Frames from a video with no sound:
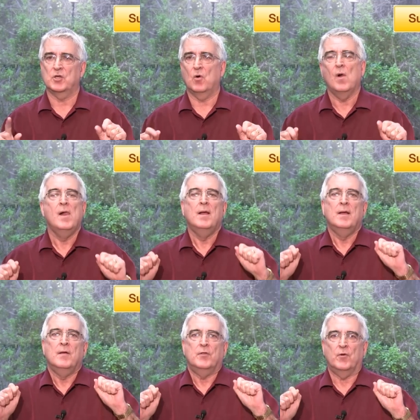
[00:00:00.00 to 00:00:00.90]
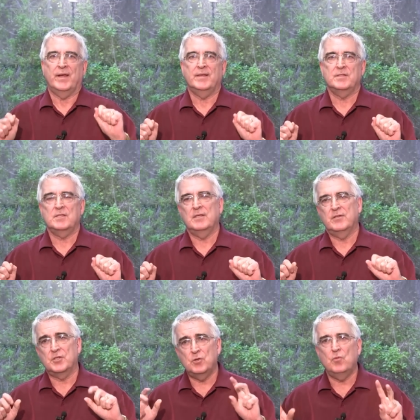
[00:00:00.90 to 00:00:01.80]
So, there is
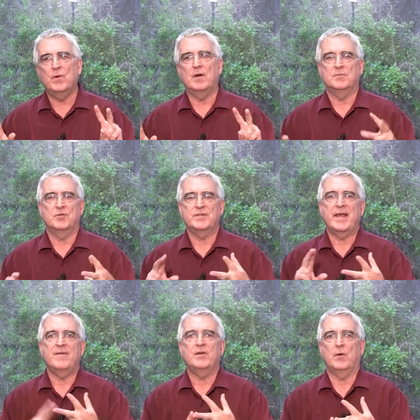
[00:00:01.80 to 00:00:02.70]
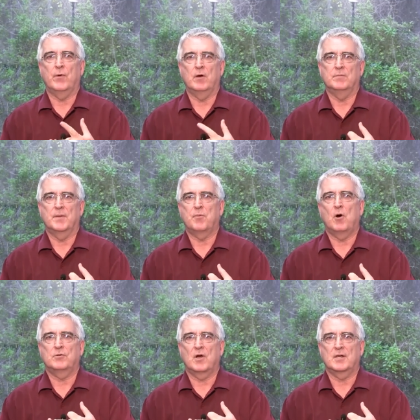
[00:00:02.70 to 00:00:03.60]
the two realms. There's the heavenly realm that
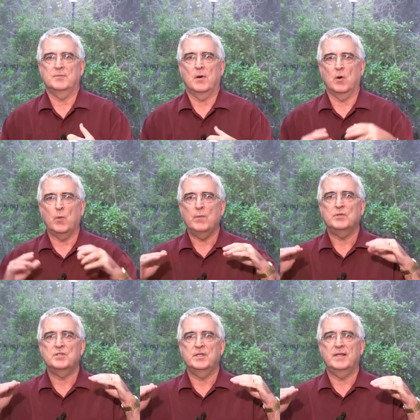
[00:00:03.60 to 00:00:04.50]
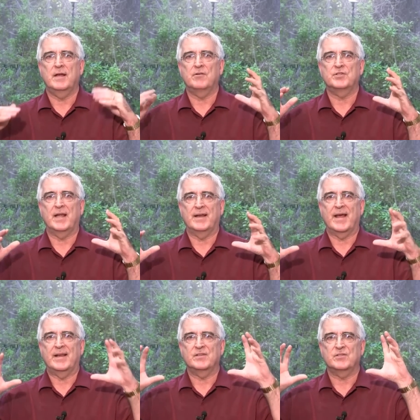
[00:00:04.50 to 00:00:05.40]
Paul talks about, and we would see and understand
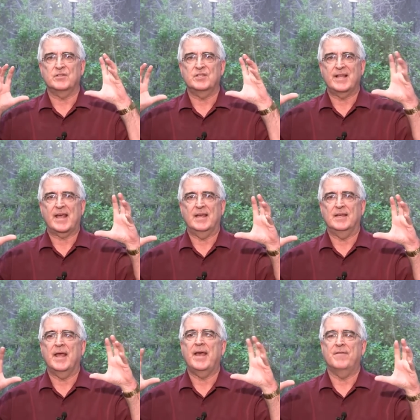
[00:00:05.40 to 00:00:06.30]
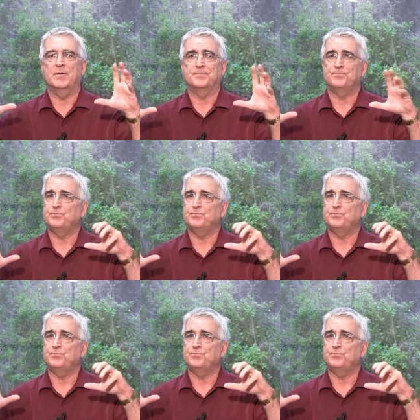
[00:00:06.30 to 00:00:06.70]
that as the second heaven.